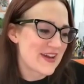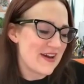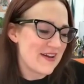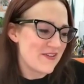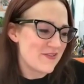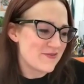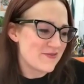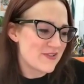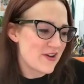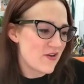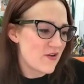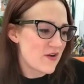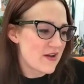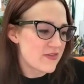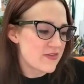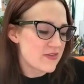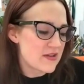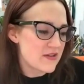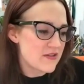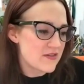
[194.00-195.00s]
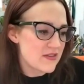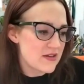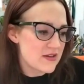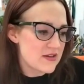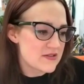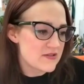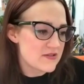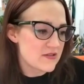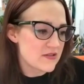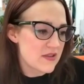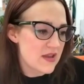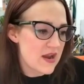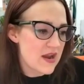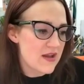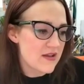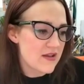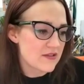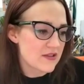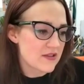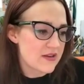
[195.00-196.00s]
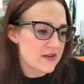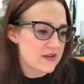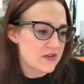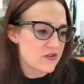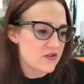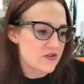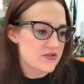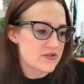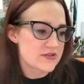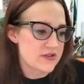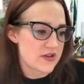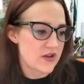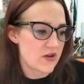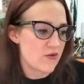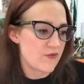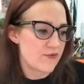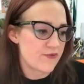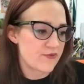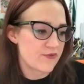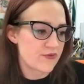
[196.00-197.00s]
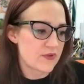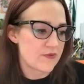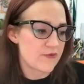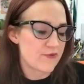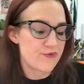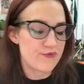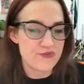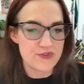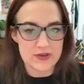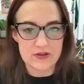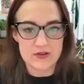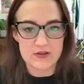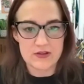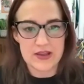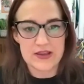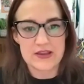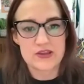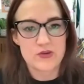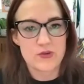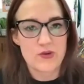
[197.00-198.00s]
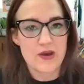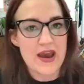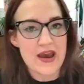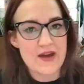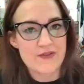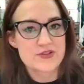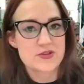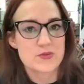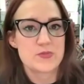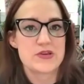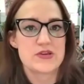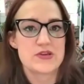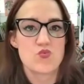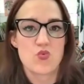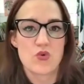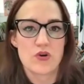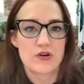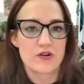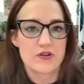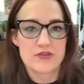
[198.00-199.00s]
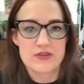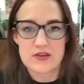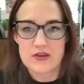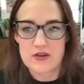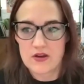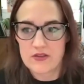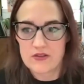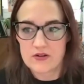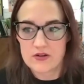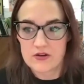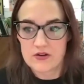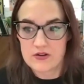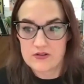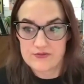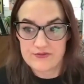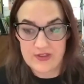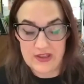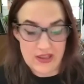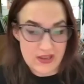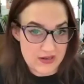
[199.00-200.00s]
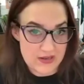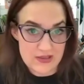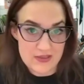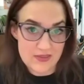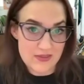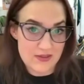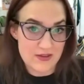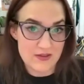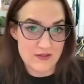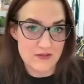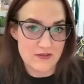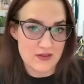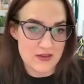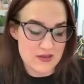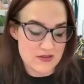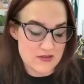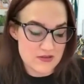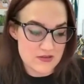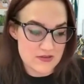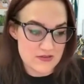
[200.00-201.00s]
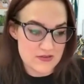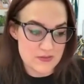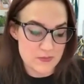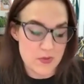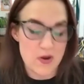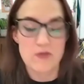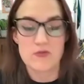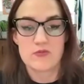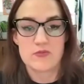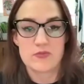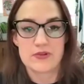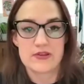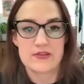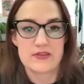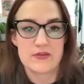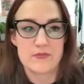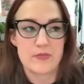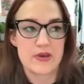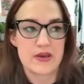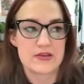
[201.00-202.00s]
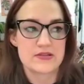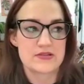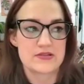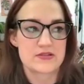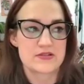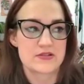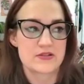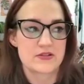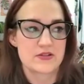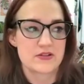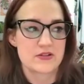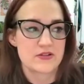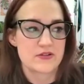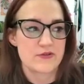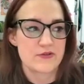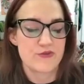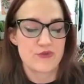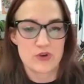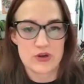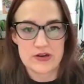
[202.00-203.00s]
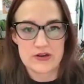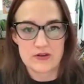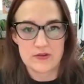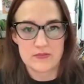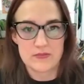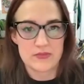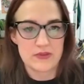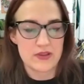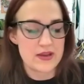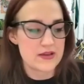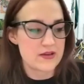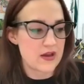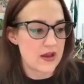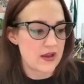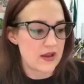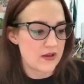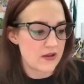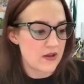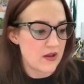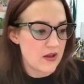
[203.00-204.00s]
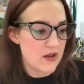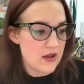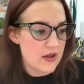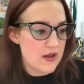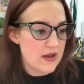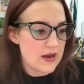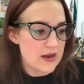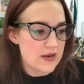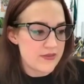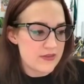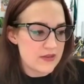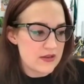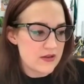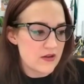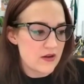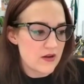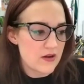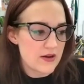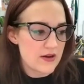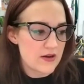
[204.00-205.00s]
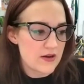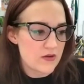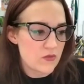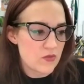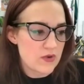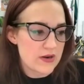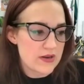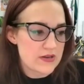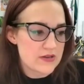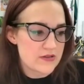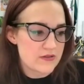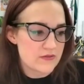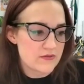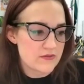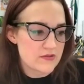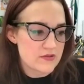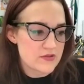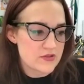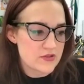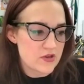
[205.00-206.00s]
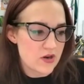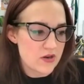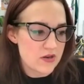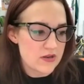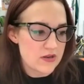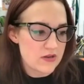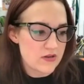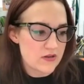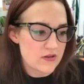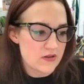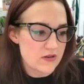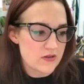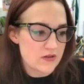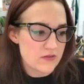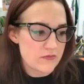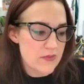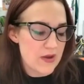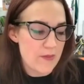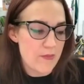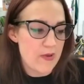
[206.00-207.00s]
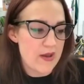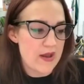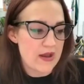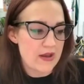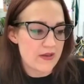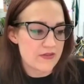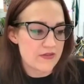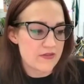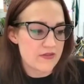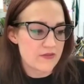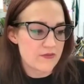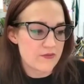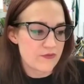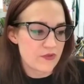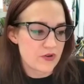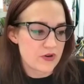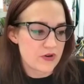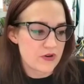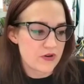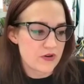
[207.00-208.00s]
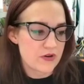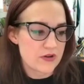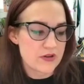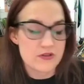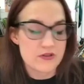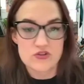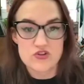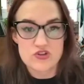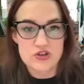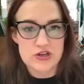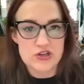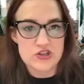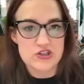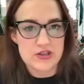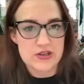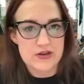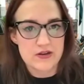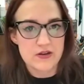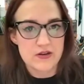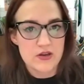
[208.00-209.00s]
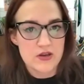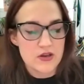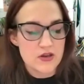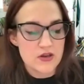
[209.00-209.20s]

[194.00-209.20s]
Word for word: I don't know. I think that not letting yourself feel like you have to be one or the other of anything is probably the best freedom like i i think uh when i started my path for illustration